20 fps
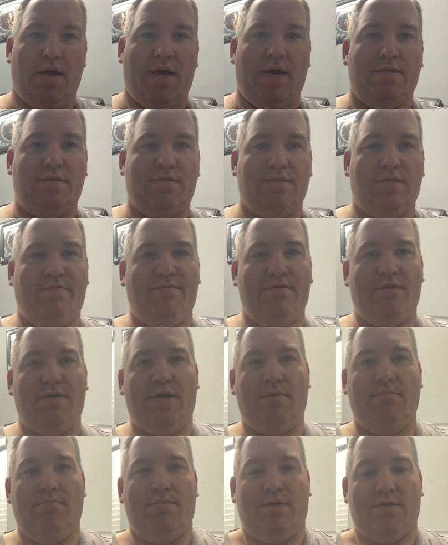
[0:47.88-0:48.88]
Had
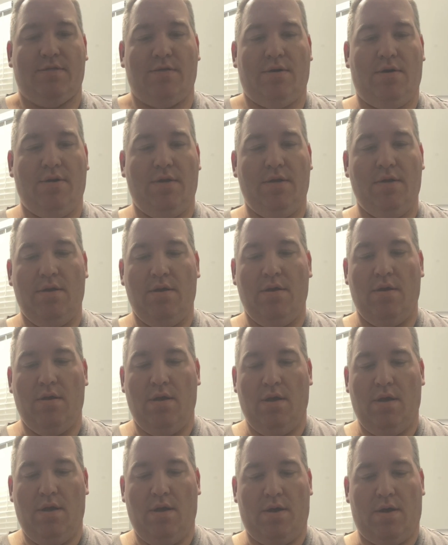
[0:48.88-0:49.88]
17 bucks on it,
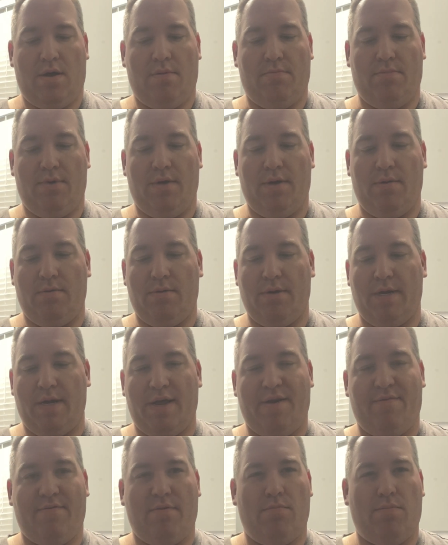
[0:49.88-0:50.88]
but it did
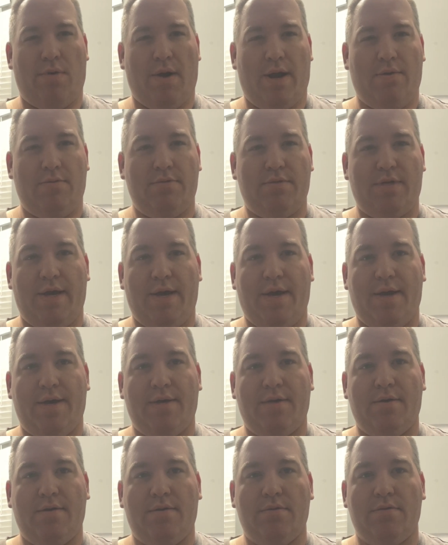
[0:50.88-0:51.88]
have a brown
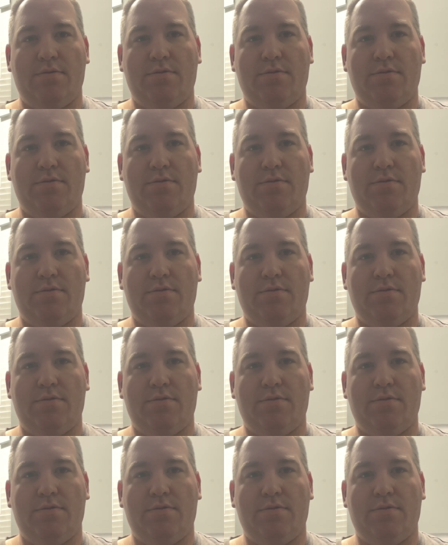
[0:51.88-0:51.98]
tag